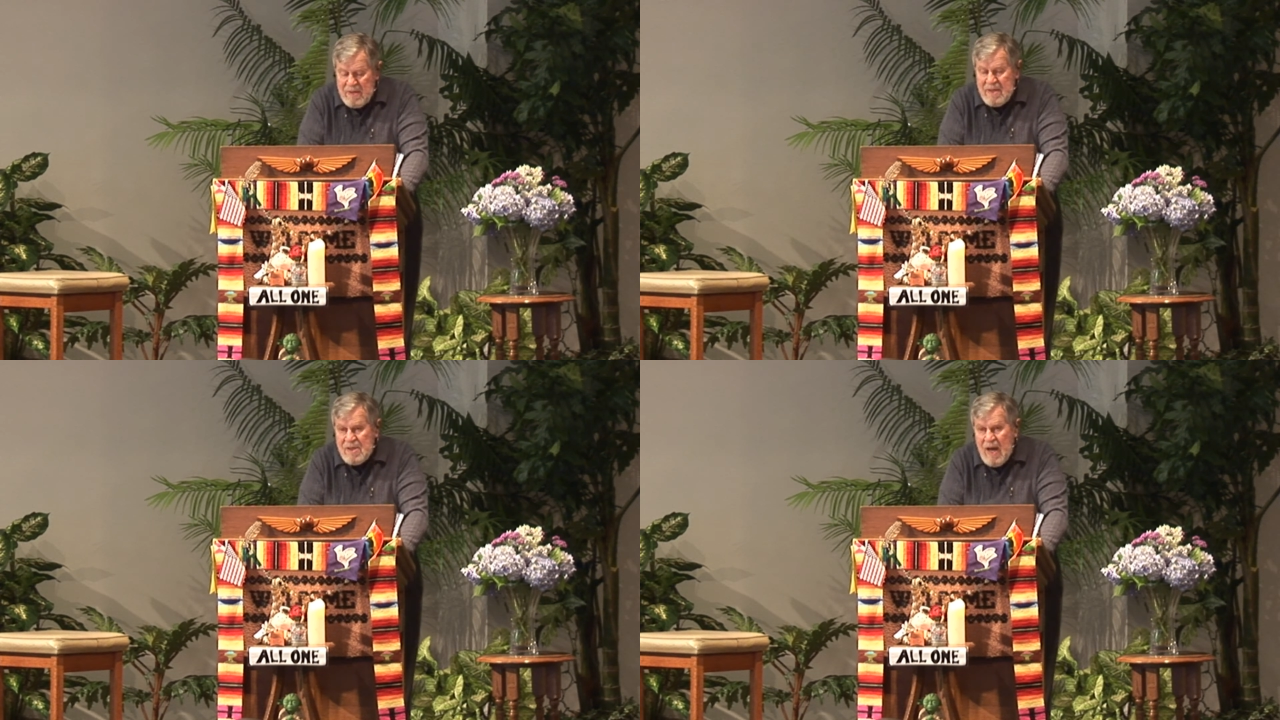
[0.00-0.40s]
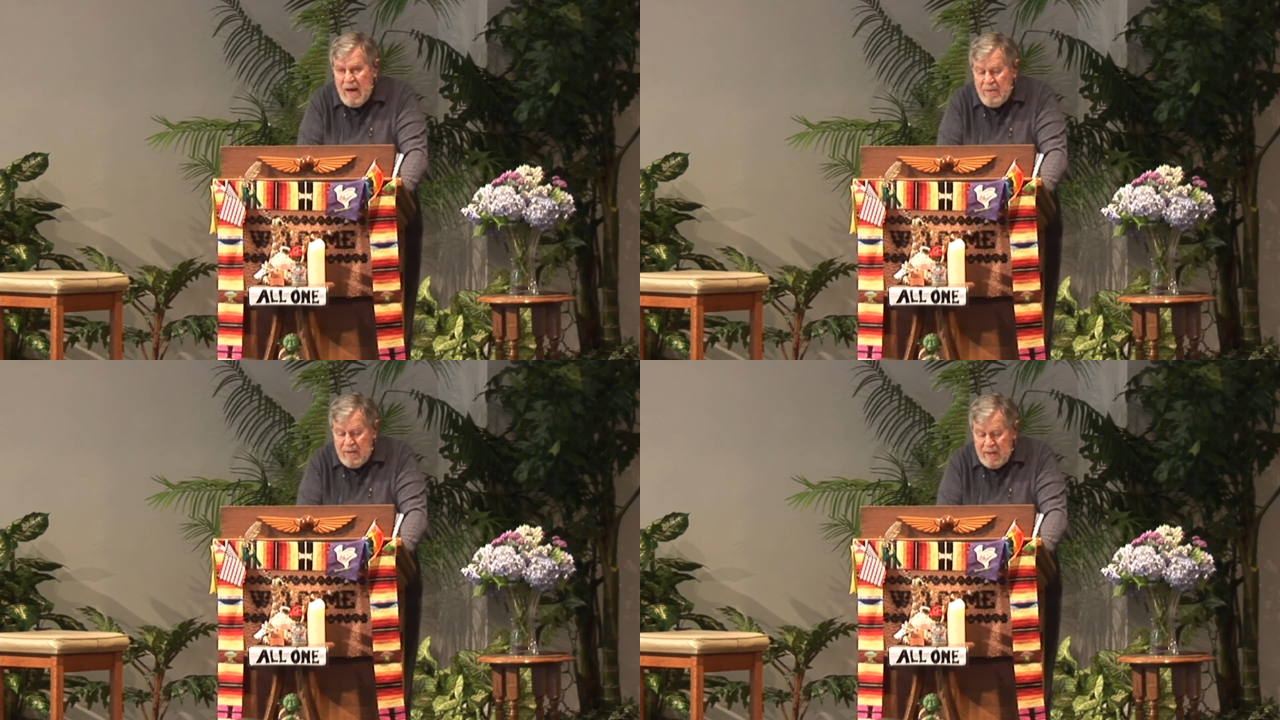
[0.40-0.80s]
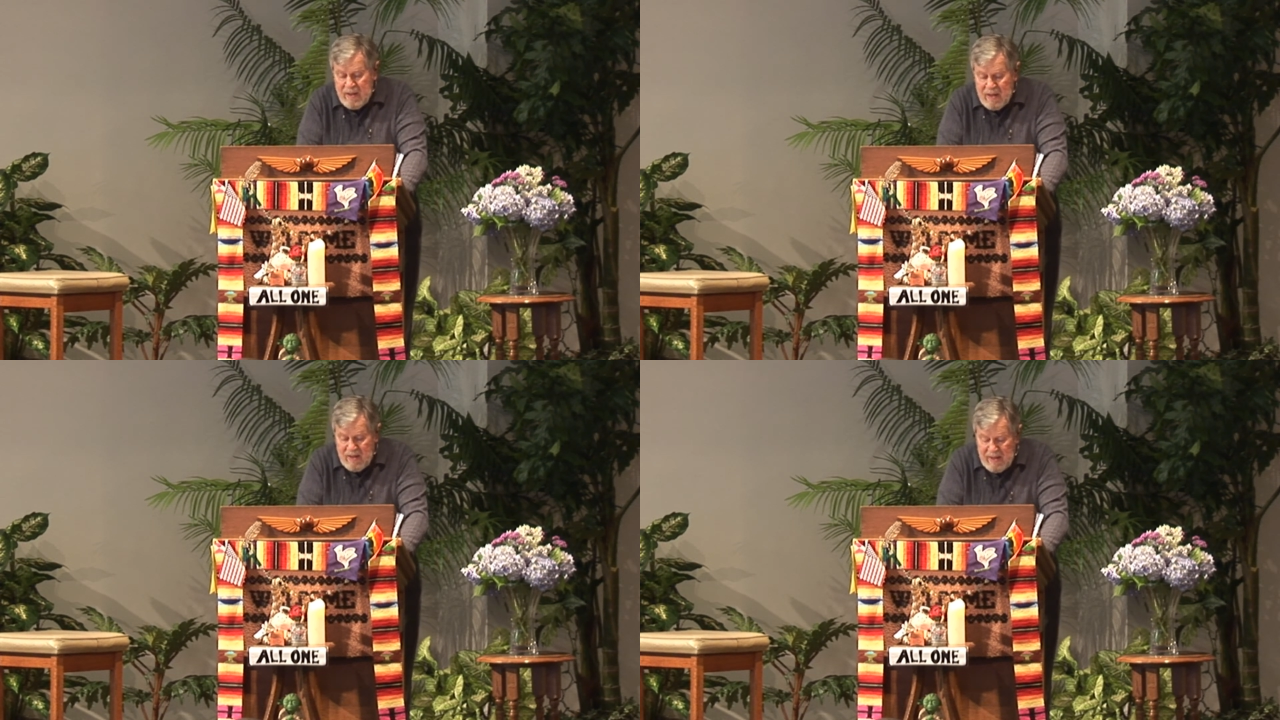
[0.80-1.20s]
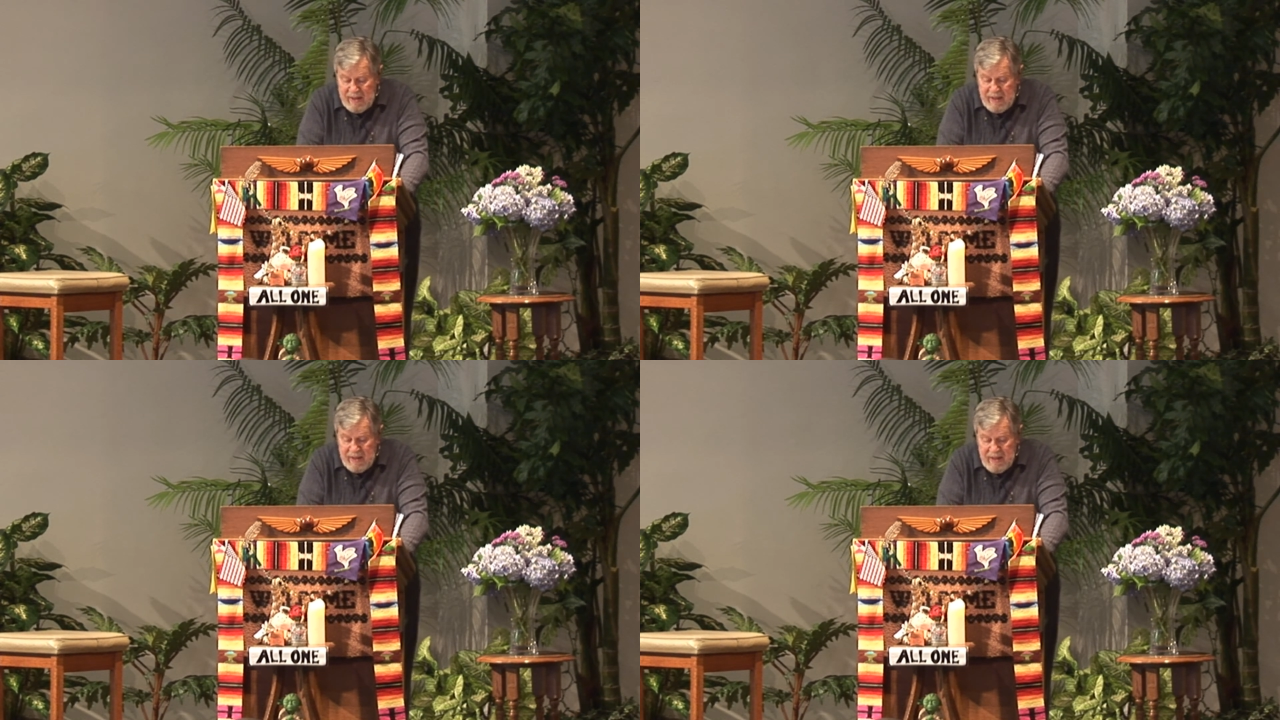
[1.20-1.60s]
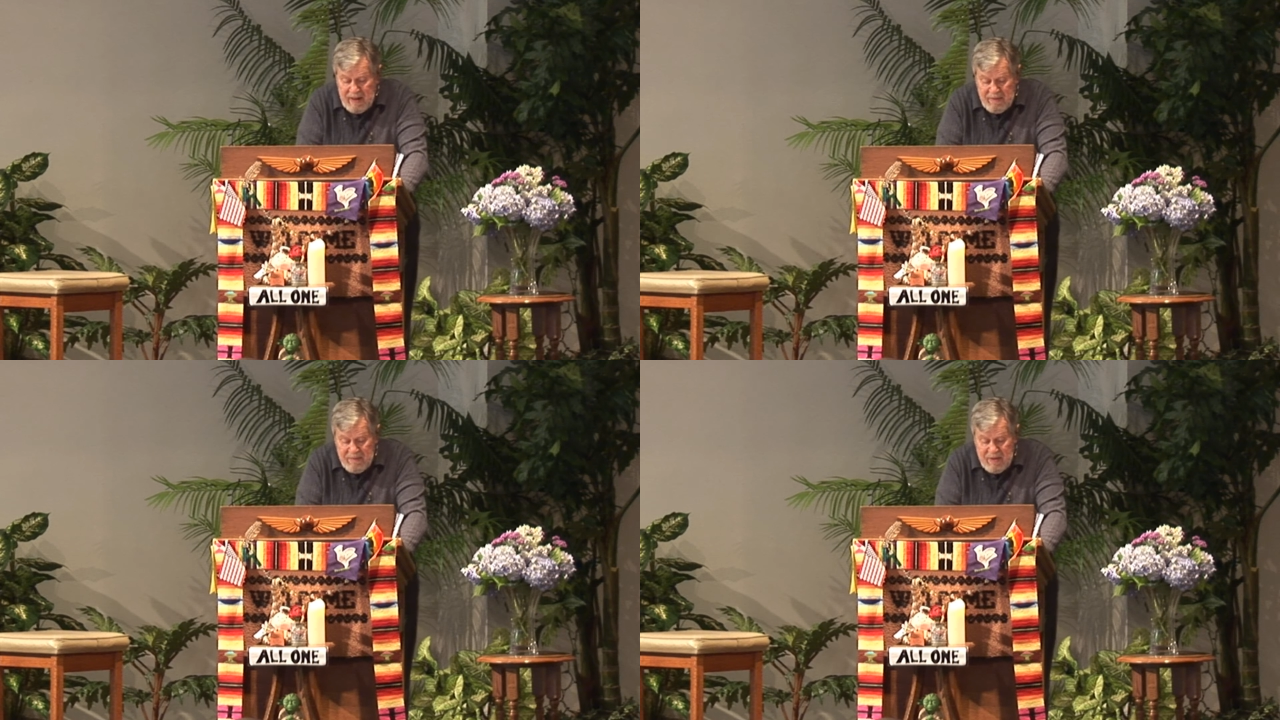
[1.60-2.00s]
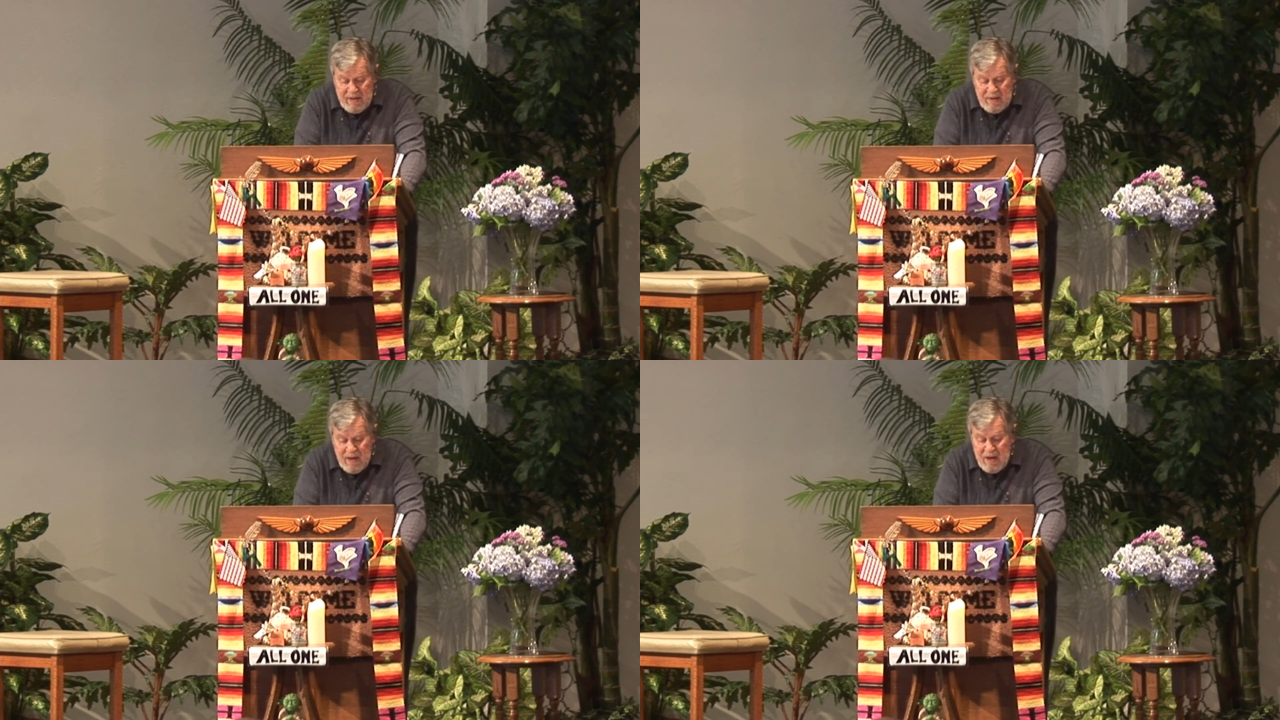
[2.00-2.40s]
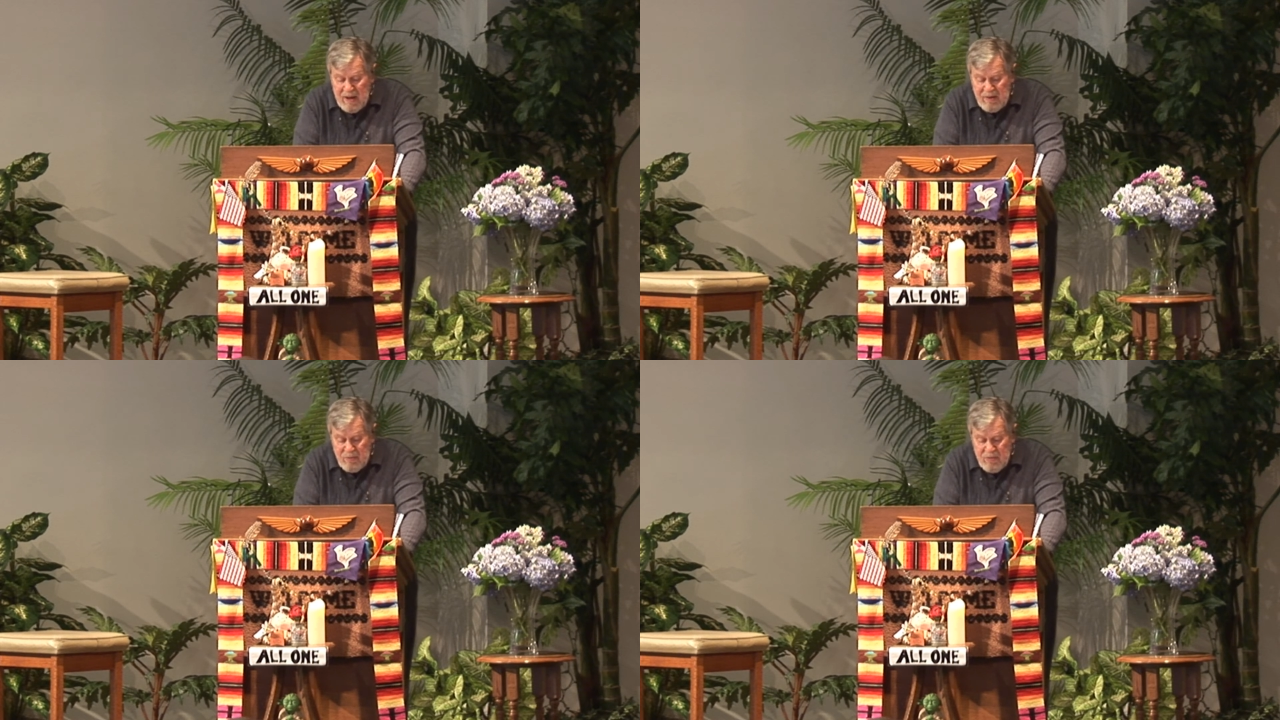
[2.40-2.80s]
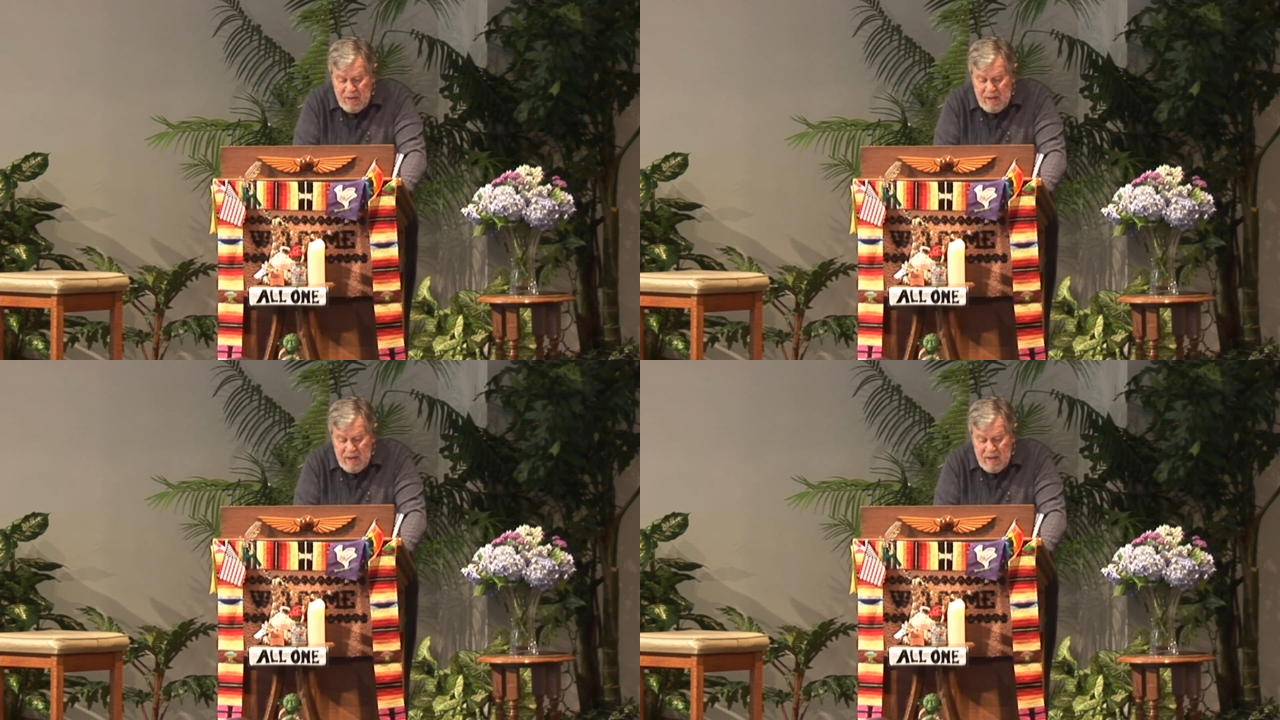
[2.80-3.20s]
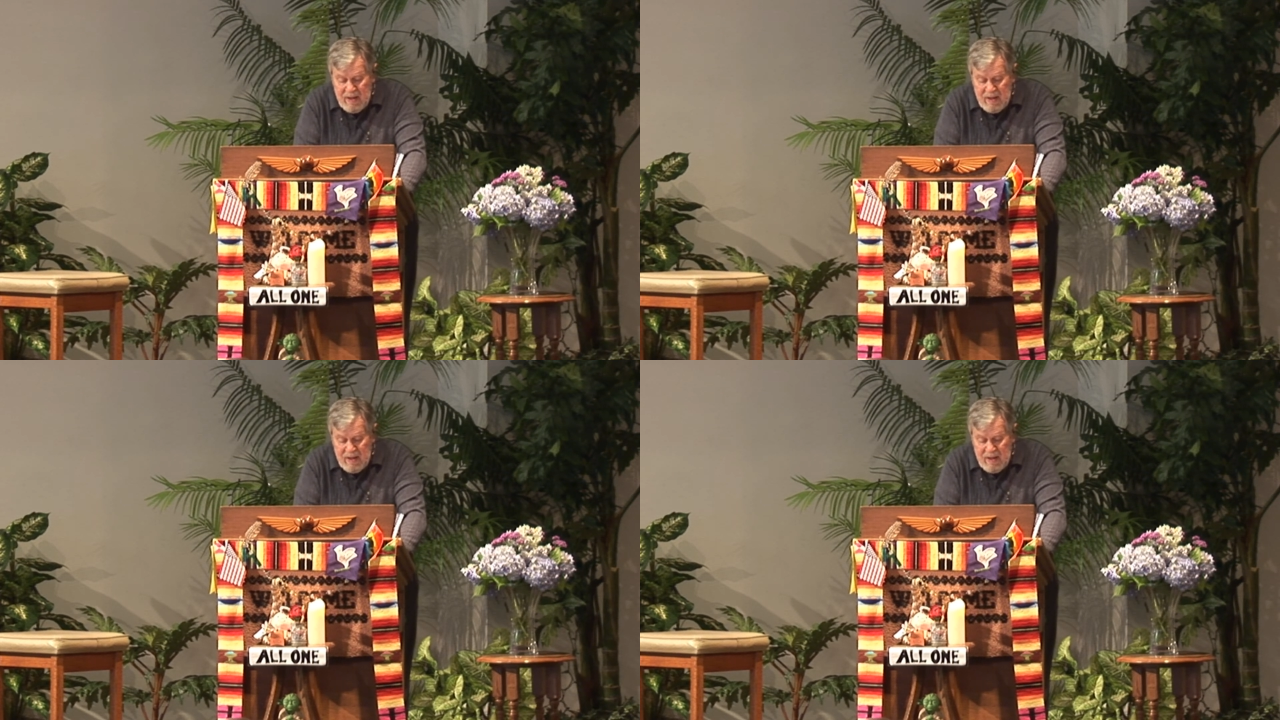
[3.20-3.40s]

desiring and clinging and envy and, and greed.